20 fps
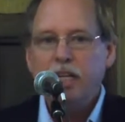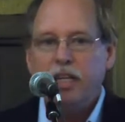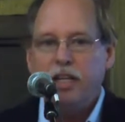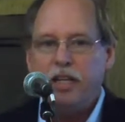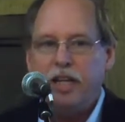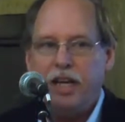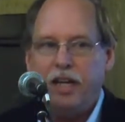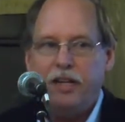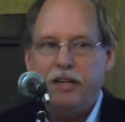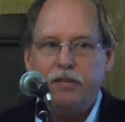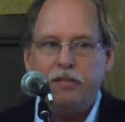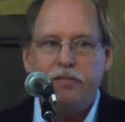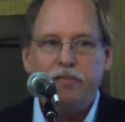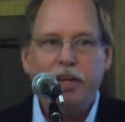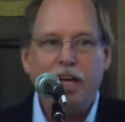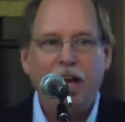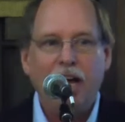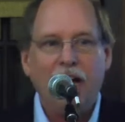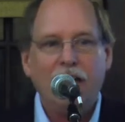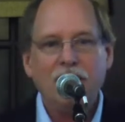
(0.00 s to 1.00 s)
that, in
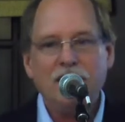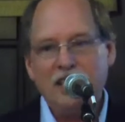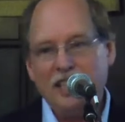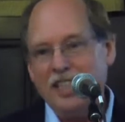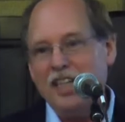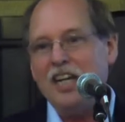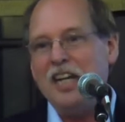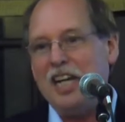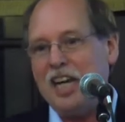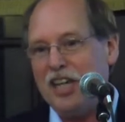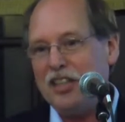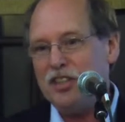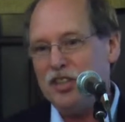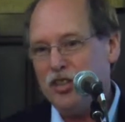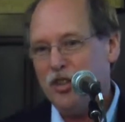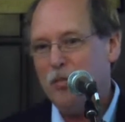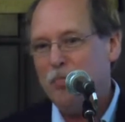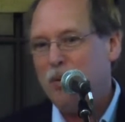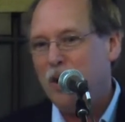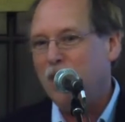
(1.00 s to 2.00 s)
fact, in a
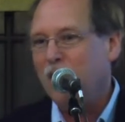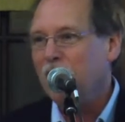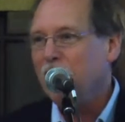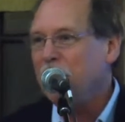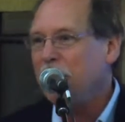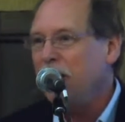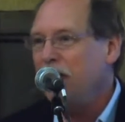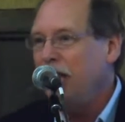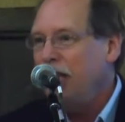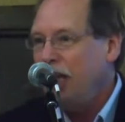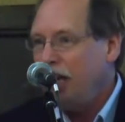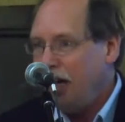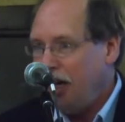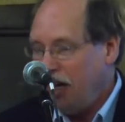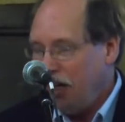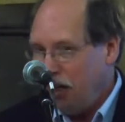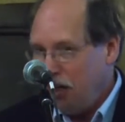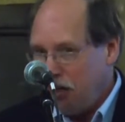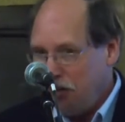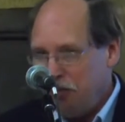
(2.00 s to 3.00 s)
national park,
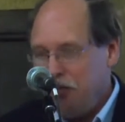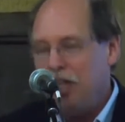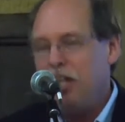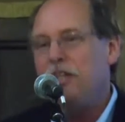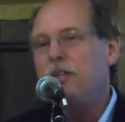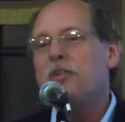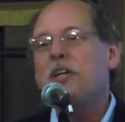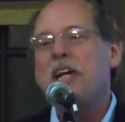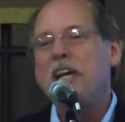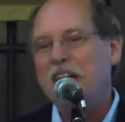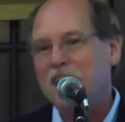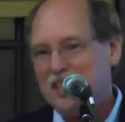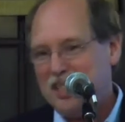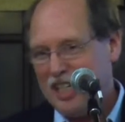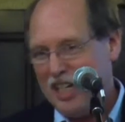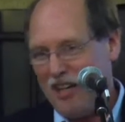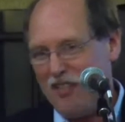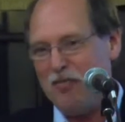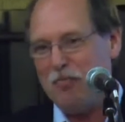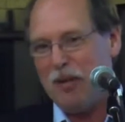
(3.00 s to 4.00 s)
uh, that you can't
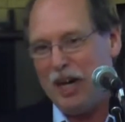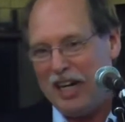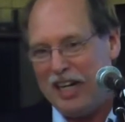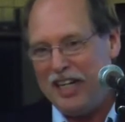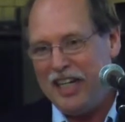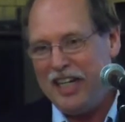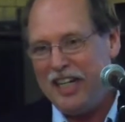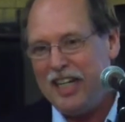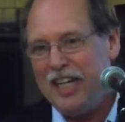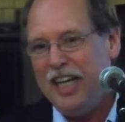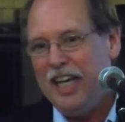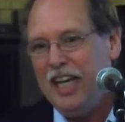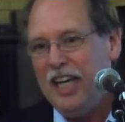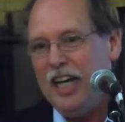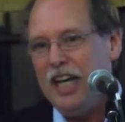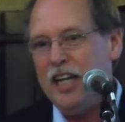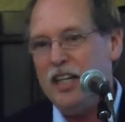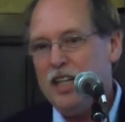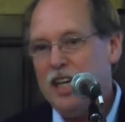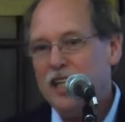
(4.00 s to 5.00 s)
have mining
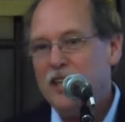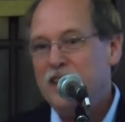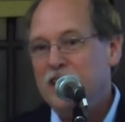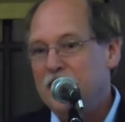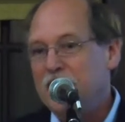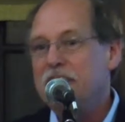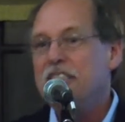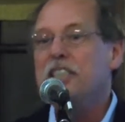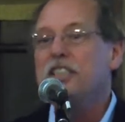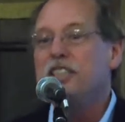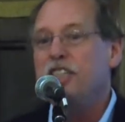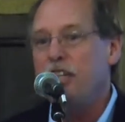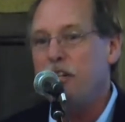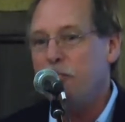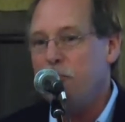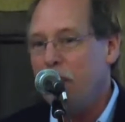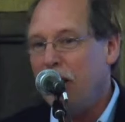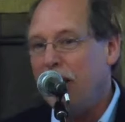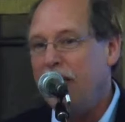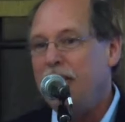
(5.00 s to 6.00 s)
and that the
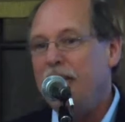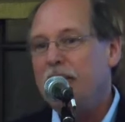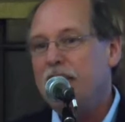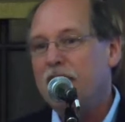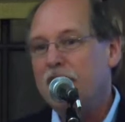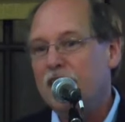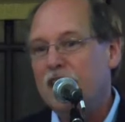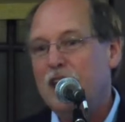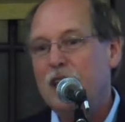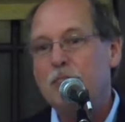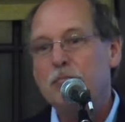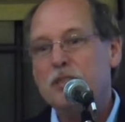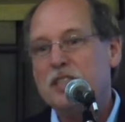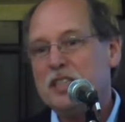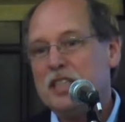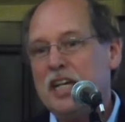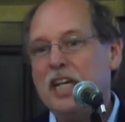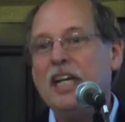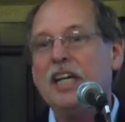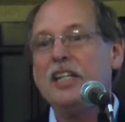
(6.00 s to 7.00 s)
existing mining
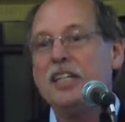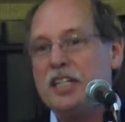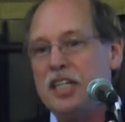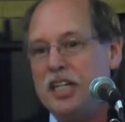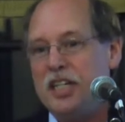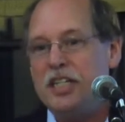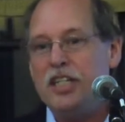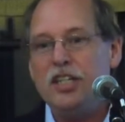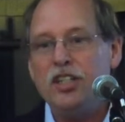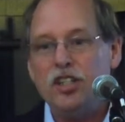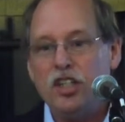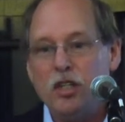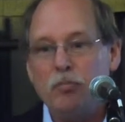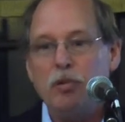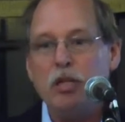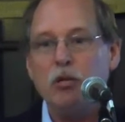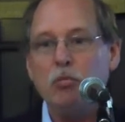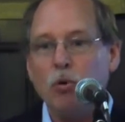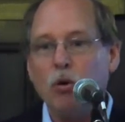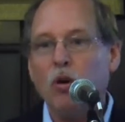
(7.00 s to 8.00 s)
claims can't continue to
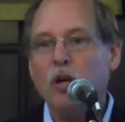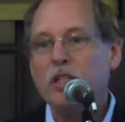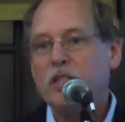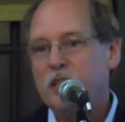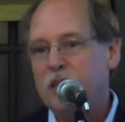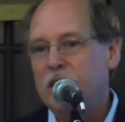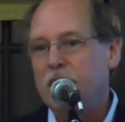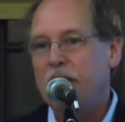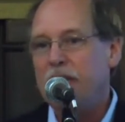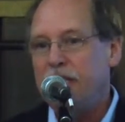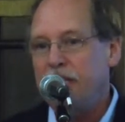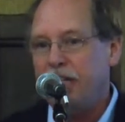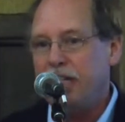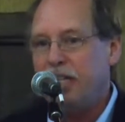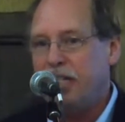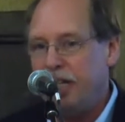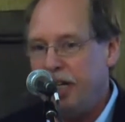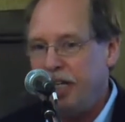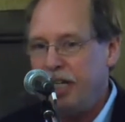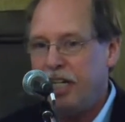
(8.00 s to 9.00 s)
be worked and that the
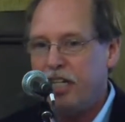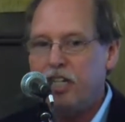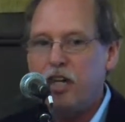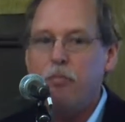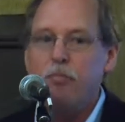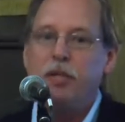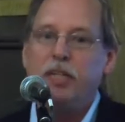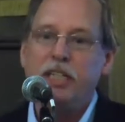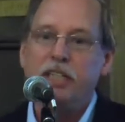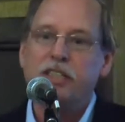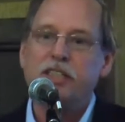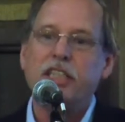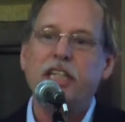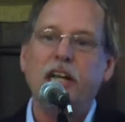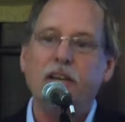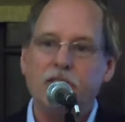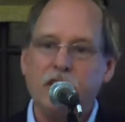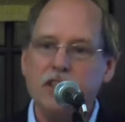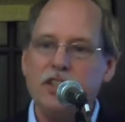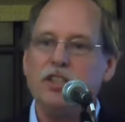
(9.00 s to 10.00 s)
Canadian company is going
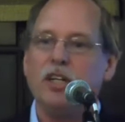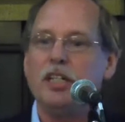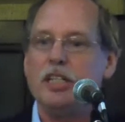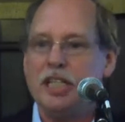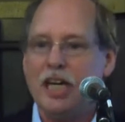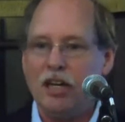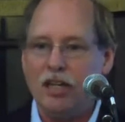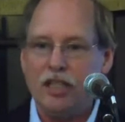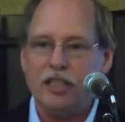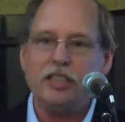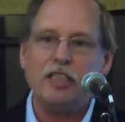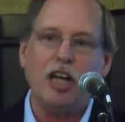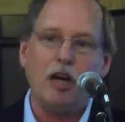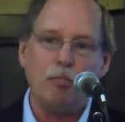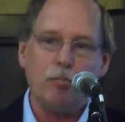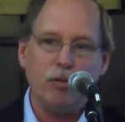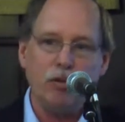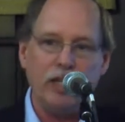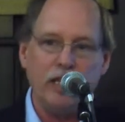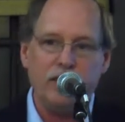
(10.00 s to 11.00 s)
to have to shut down its
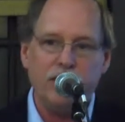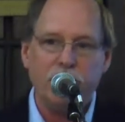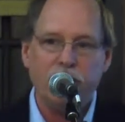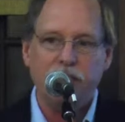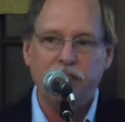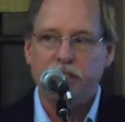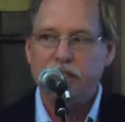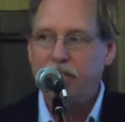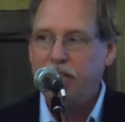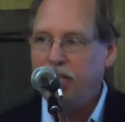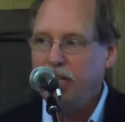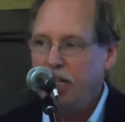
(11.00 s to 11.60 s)
operations.